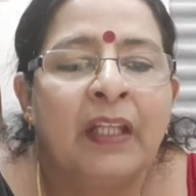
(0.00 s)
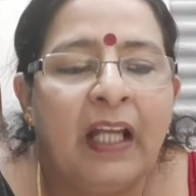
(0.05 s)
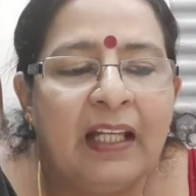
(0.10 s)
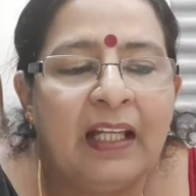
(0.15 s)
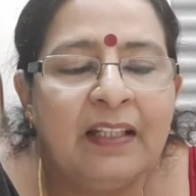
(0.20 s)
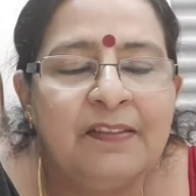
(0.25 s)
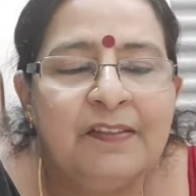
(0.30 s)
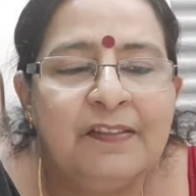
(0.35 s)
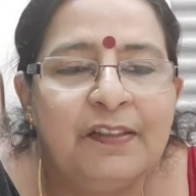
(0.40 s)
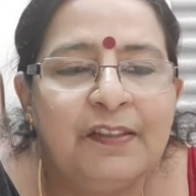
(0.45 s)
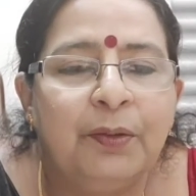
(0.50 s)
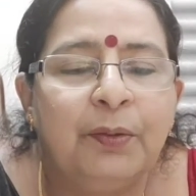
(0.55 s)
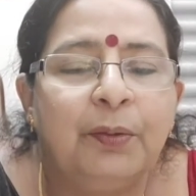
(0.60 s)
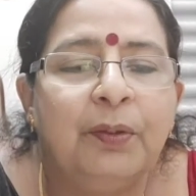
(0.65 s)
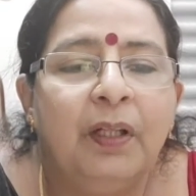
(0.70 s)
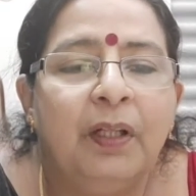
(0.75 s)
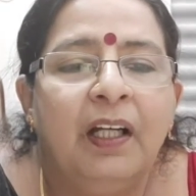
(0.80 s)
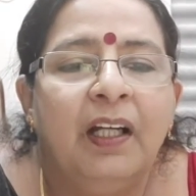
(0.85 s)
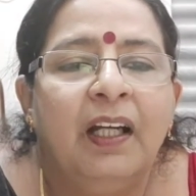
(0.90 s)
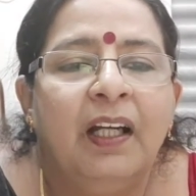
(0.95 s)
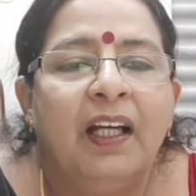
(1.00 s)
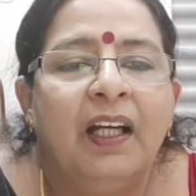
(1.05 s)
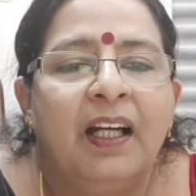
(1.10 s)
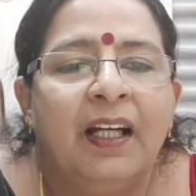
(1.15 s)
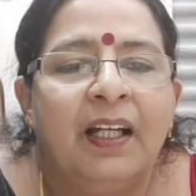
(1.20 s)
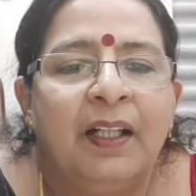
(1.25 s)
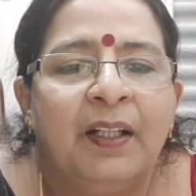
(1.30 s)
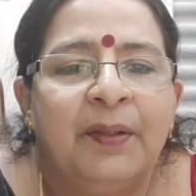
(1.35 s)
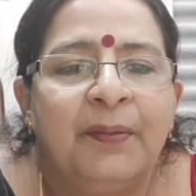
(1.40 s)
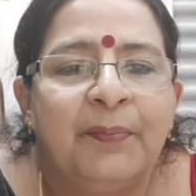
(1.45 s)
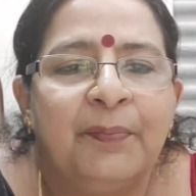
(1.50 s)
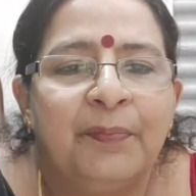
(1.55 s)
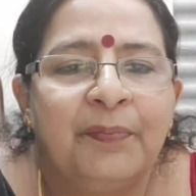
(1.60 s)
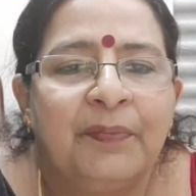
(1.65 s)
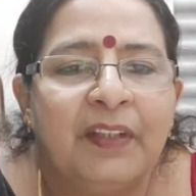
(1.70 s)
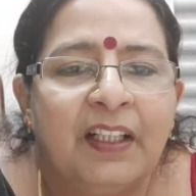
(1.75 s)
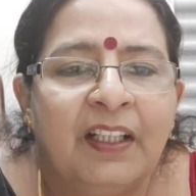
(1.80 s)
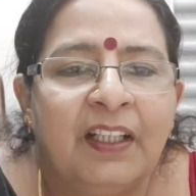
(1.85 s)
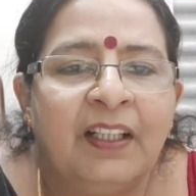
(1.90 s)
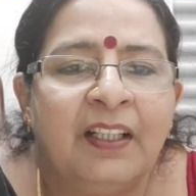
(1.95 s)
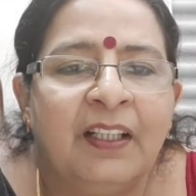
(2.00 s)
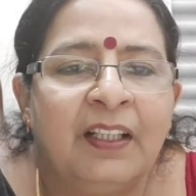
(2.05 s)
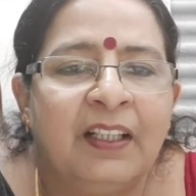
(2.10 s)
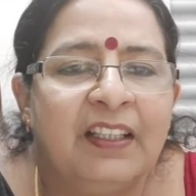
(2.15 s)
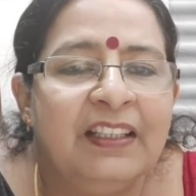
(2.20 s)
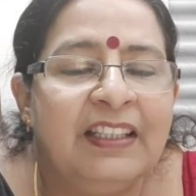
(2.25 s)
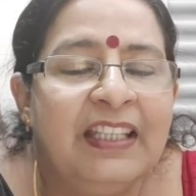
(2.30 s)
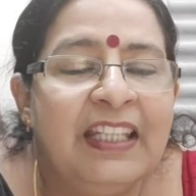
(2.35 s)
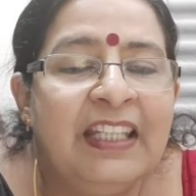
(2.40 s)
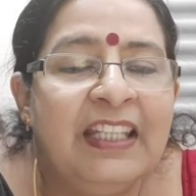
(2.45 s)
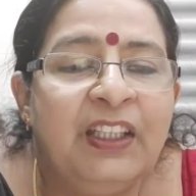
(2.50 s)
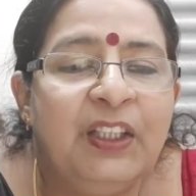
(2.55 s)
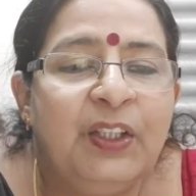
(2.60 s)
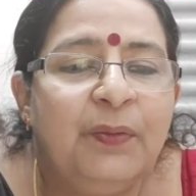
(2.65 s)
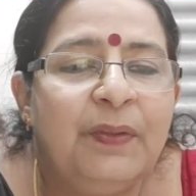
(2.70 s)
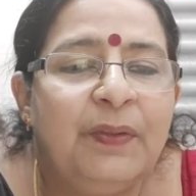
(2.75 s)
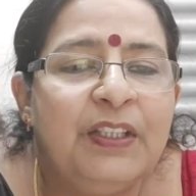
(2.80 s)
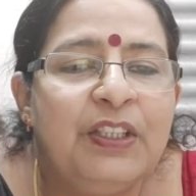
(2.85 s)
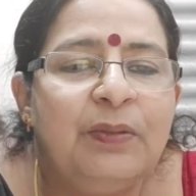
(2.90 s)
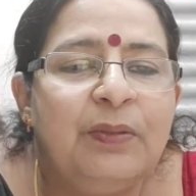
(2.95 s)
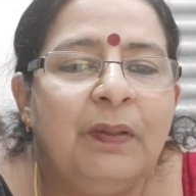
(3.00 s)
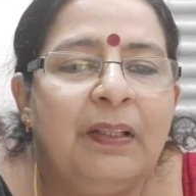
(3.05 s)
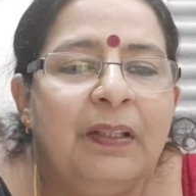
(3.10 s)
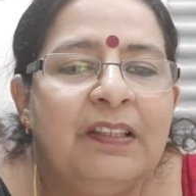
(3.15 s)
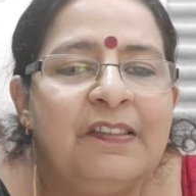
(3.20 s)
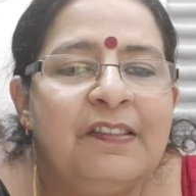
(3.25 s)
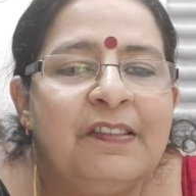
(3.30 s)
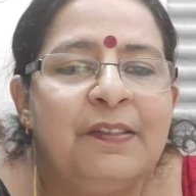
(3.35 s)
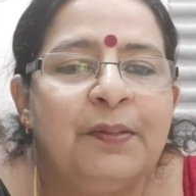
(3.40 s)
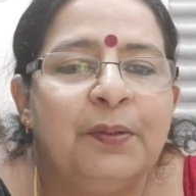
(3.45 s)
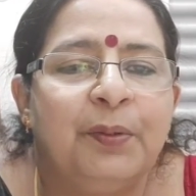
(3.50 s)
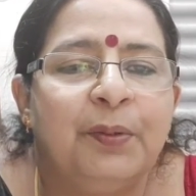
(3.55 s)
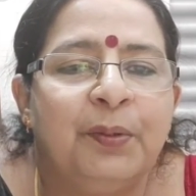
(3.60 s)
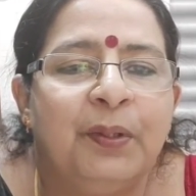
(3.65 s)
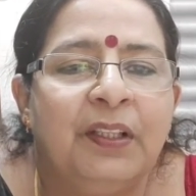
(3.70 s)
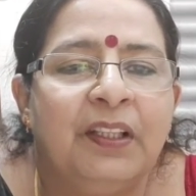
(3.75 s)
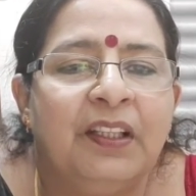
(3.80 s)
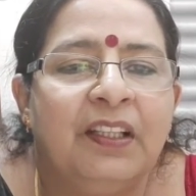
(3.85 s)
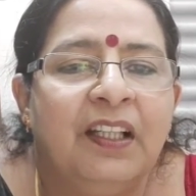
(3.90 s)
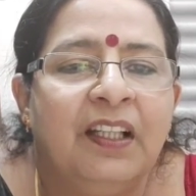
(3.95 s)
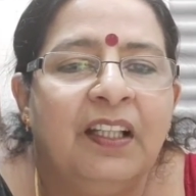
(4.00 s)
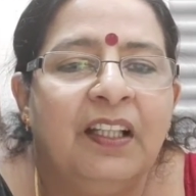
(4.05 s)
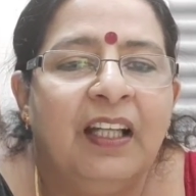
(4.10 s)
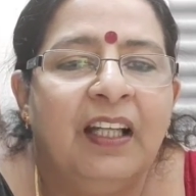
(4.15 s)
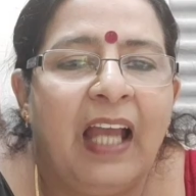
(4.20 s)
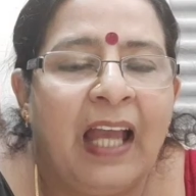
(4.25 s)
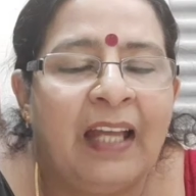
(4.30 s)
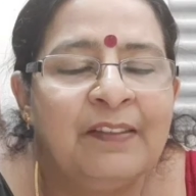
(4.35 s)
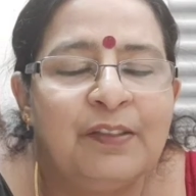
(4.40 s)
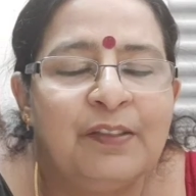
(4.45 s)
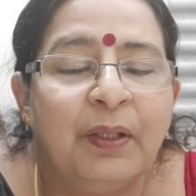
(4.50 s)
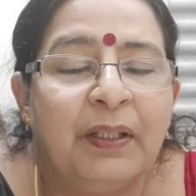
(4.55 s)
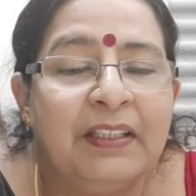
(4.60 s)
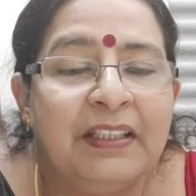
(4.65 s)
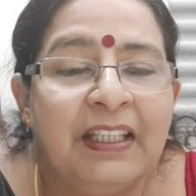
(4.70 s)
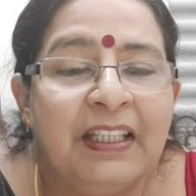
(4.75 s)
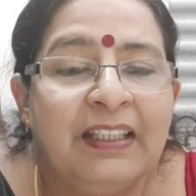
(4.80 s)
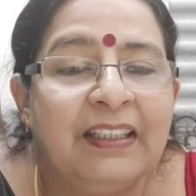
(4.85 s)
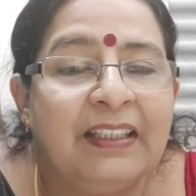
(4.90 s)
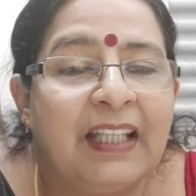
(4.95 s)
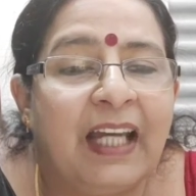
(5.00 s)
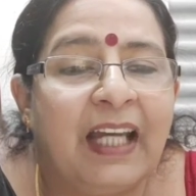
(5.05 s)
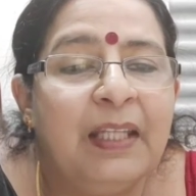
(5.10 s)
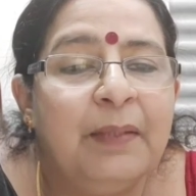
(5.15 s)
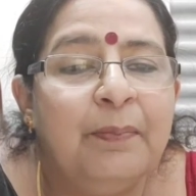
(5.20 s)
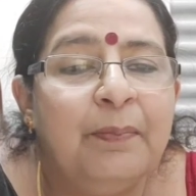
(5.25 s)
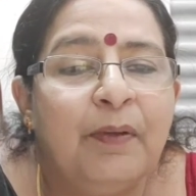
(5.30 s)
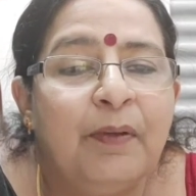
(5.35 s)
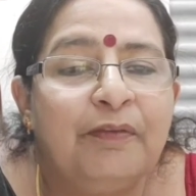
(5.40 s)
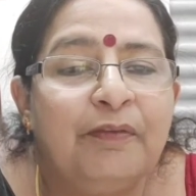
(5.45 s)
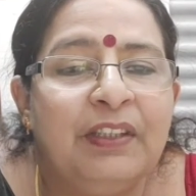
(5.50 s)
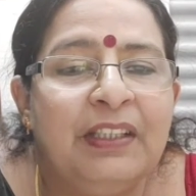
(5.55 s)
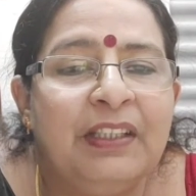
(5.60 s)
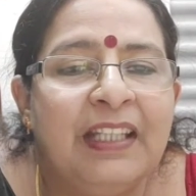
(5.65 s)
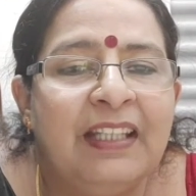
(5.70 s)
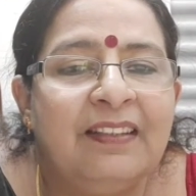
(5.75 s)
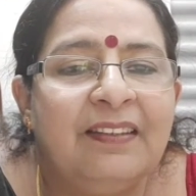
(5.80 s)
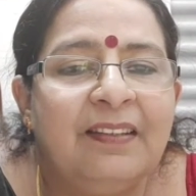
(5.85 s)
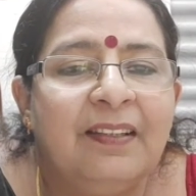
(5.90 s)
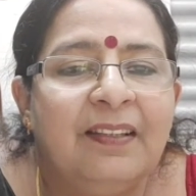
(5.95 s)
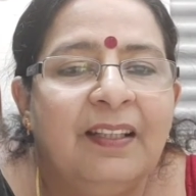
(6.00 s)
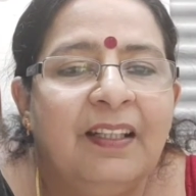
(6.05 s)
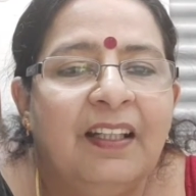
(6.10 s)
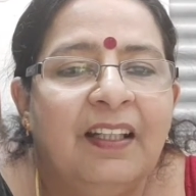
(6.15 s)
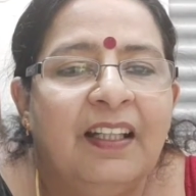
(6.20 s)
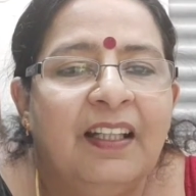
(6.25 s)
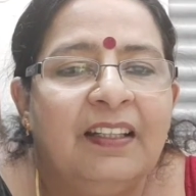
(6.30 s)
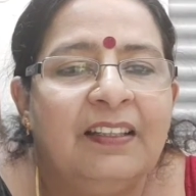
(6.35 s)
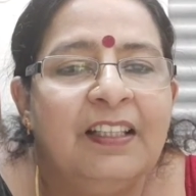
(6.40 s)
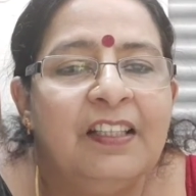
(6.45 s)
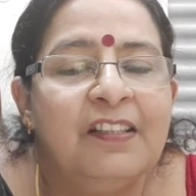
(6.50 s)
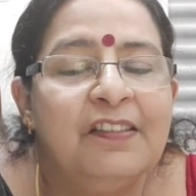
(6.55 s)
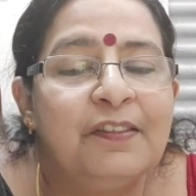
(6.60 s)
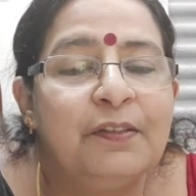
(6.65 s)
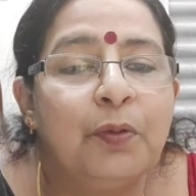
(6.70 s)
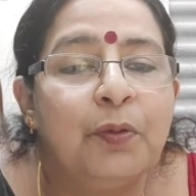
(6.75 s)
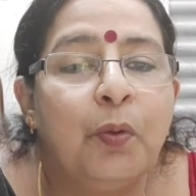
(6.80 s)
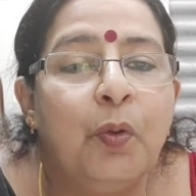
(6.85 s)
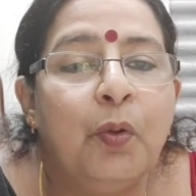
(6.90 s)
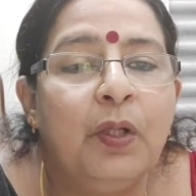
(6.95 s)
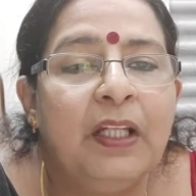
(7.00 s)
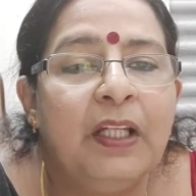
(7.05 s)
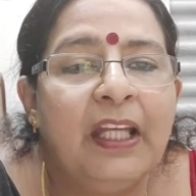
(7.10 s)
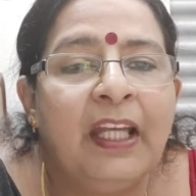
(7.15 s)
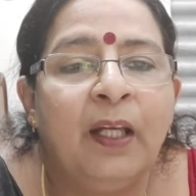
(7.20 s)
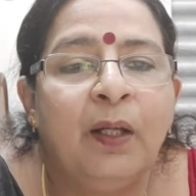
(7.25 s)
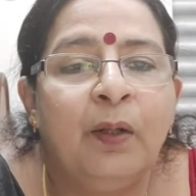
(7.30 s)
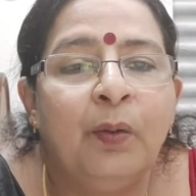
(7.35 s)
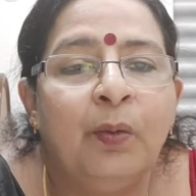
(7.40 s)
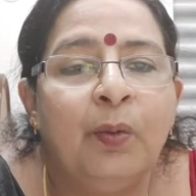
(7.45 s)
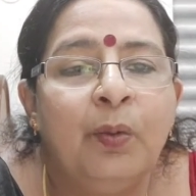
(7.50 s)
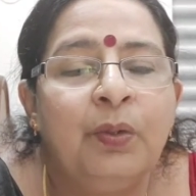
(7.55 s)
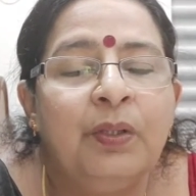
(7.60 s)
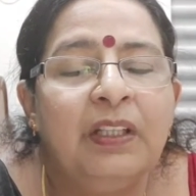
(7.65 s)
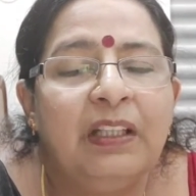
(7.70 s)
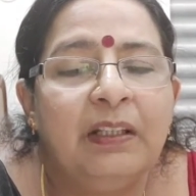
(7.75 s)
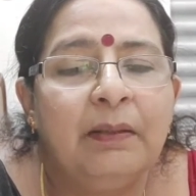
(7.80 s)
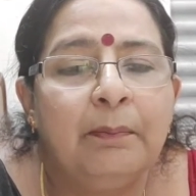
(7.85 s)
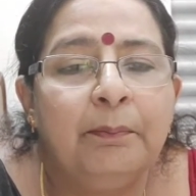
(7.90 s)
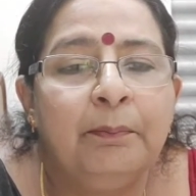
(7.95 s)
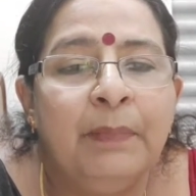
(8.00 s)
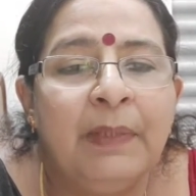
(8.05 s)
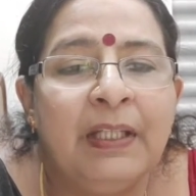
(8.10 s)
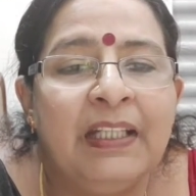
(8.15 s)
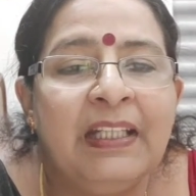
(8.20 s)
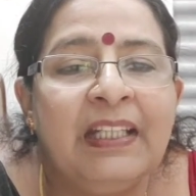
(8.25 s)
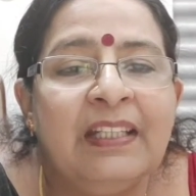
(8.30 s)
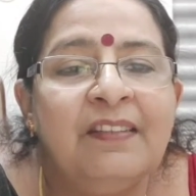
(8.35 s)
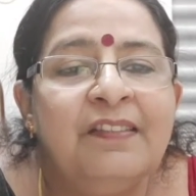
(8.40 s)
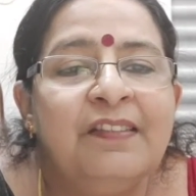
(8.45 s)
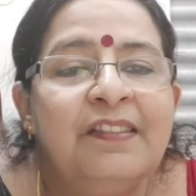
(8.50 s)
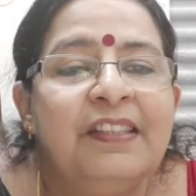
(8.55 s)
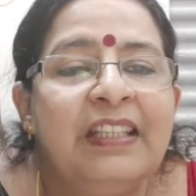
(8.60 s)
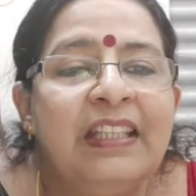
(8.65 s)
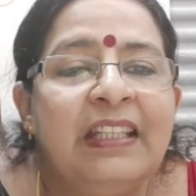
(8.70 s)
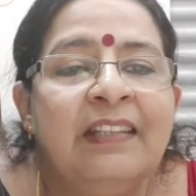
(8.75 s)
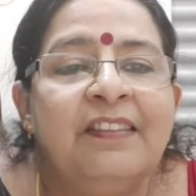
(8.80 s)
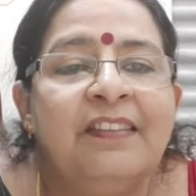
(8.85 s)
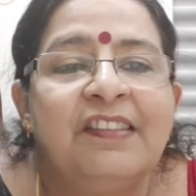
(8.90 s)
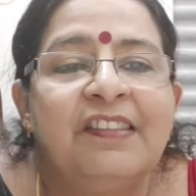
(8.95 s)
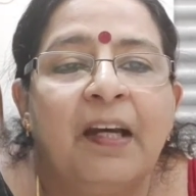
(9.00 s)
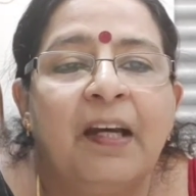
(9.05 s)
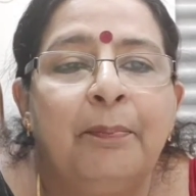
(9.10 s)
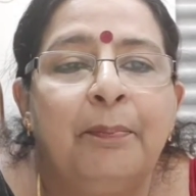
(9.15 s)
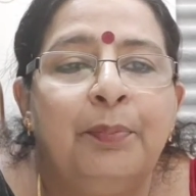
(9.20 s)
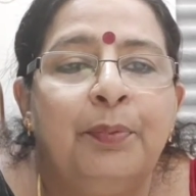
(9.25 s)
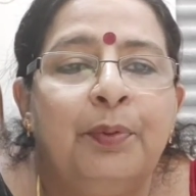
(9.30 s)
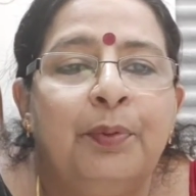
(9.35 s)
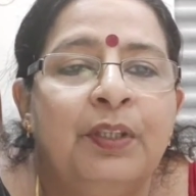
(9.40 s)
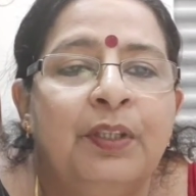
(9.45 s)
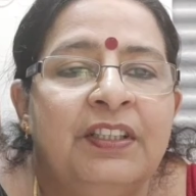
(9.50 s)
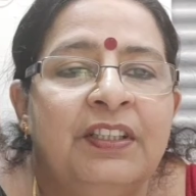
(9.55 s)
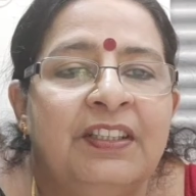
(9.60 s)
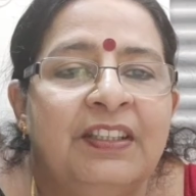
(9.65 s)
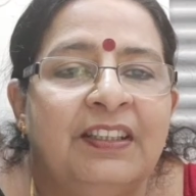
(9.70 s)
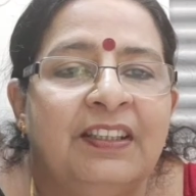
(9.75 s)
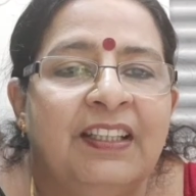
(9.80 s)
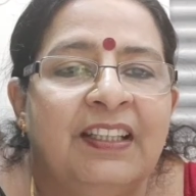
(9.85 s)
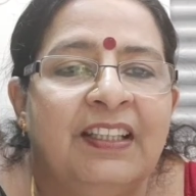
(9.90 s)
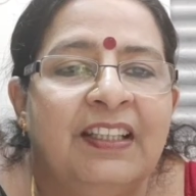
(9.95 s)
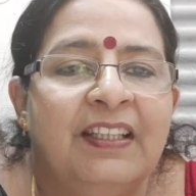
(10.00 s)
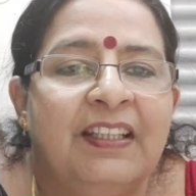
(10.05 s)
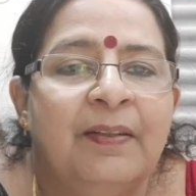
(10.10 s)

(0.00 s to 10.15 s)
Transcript: And so the individual soul, and so at the time of death, the soul alone begins its upward journey.